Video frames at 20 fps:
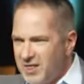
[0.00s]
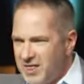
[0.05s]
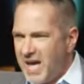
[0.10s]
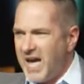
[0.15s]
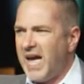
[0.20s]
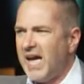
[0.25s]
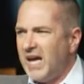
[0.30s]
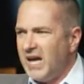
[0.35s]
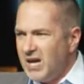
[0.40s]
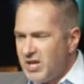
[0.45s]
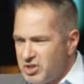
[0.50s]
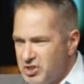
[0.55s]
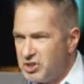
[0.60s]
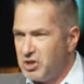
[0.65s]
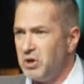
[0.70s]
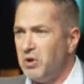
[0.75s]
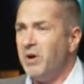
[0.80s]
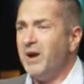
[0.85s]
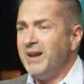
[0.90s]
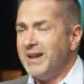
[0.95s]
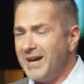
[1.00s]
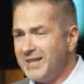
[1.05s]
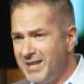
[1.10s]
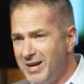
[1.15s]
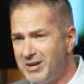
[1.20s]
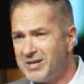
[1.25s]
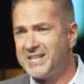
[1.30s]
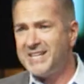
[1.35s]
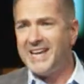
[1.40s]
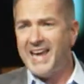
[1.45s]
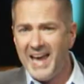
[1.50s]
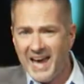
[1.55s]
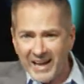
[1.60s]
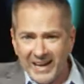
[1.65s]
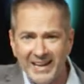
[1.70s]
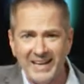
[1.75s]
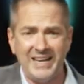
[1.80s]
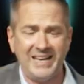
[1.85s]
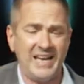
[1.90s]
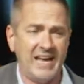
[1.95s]
they do. Now, they're
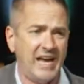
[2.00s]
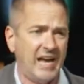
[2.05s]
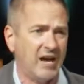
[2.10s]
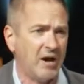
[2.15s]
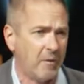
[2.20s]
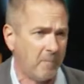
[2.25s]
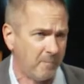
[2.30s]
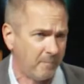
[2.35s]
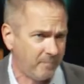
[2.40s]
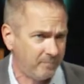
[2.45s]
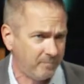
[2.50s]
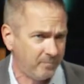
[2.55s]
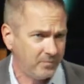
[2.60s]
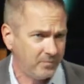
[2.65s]
killing him.